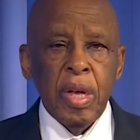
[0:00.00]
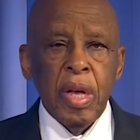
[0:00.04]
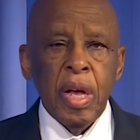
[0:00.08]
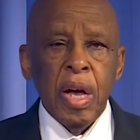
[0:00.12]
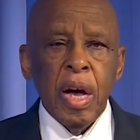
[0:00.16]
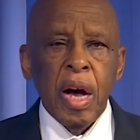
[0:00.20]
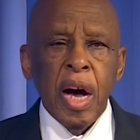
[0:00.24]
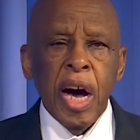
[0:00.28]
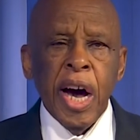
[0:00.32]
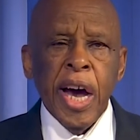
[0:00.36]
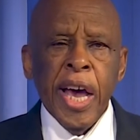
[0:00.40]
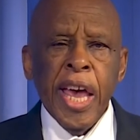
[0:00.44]

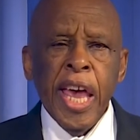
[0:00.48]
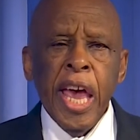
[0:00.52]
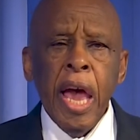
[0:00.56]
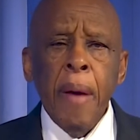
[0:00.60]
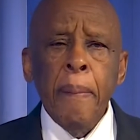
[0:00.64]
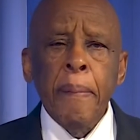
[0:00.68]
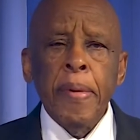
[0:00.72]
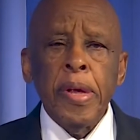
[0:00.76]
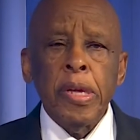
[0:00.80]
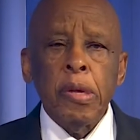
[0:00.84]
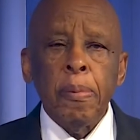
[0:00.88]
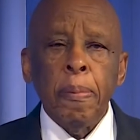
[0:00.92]
I
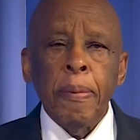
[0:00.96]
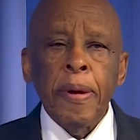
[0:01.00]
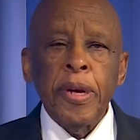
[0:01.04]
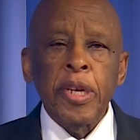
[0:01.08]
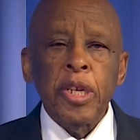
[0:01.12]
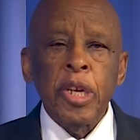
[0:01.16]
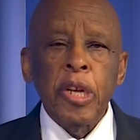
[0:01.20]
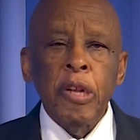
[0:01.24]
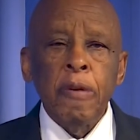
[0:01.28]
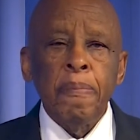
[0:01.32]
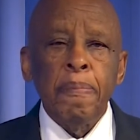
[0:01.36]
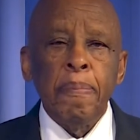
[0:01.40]
am
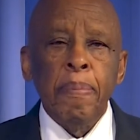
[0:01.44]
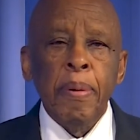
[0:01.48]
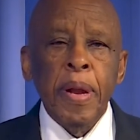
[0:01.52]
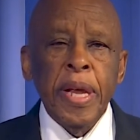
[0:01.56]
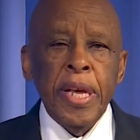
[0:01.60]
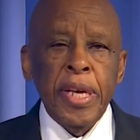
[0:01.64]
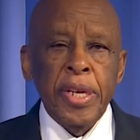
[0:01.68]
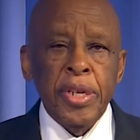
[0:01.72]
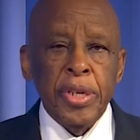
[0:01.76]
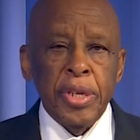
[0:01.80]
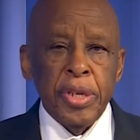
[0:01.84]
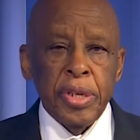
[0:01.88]
especially
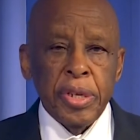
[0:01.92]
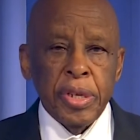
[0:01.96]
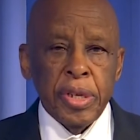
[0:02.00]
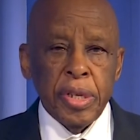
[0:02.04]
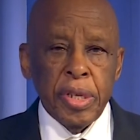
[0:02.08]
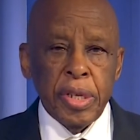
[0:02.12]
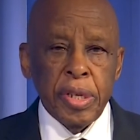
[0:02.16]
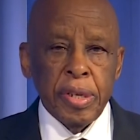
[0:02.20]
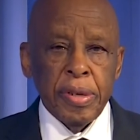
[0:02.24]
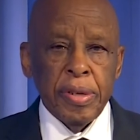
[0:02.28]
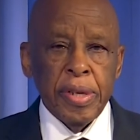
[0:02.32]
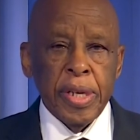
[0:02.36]

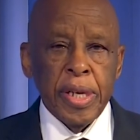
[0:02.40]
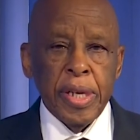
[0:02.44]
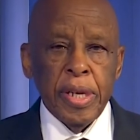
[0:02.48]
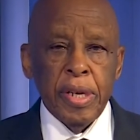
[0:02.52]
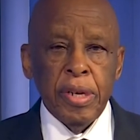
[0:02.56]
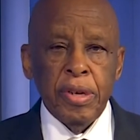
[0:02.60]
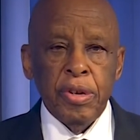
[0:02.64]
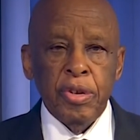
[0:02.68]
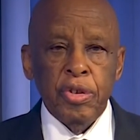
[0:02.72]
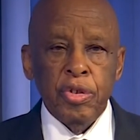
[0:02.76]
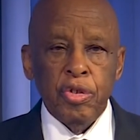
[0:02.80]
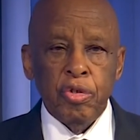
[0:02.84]
pleased
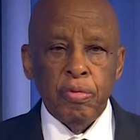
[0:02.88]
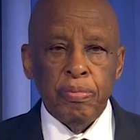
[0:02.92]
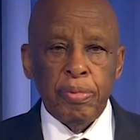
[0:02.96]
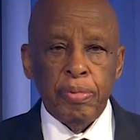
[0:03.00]
to be